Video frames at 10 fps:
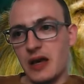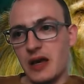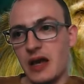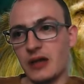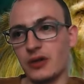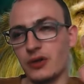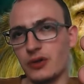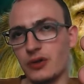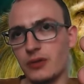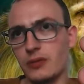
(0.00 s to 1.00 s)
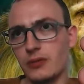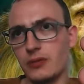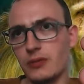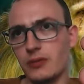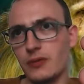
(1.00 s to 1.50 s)
and
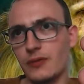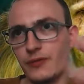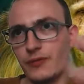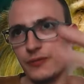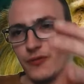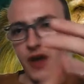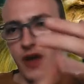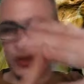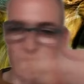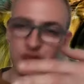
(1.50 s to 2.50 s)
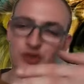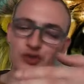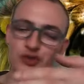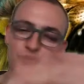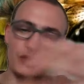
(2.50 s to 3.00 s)
for our
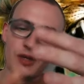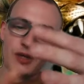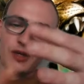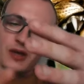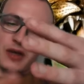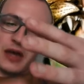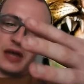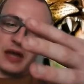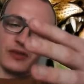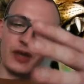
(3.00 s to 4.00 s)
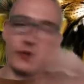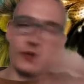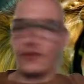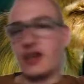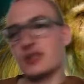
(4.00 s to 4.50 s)
Twitters. And then on
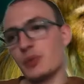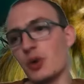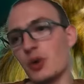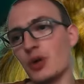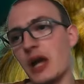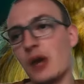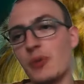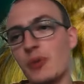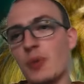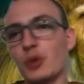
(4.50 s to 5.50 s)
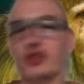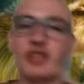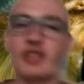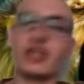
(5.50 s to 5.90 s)
Facebook, I'll be posting the